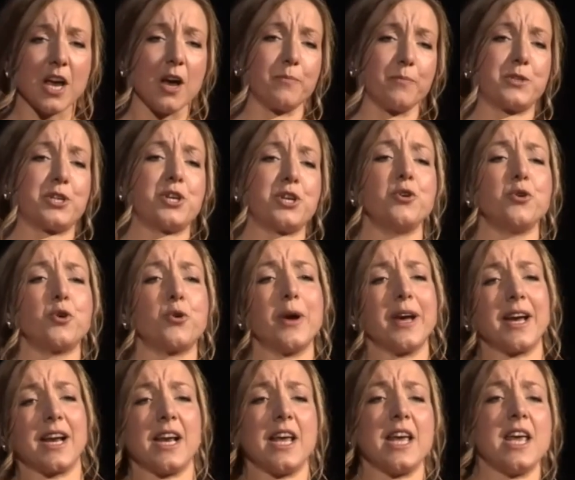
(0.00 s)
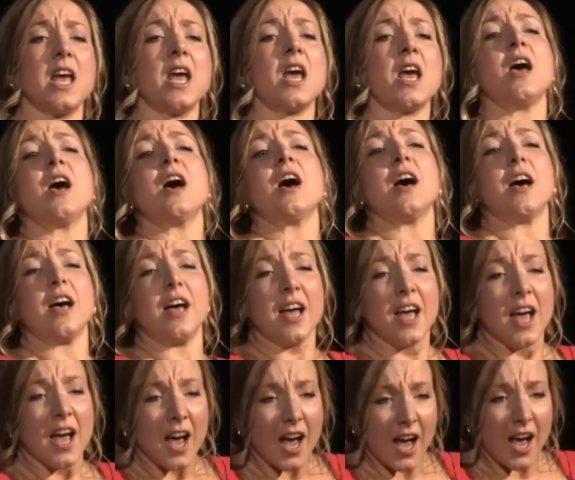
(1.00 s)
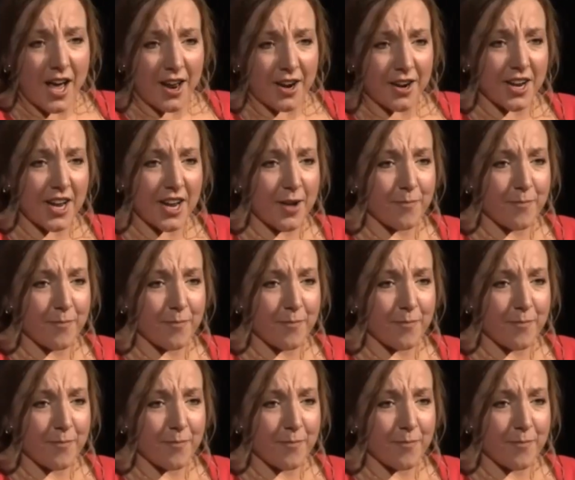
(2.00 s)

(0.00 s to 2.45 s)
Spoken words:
up too quickly, and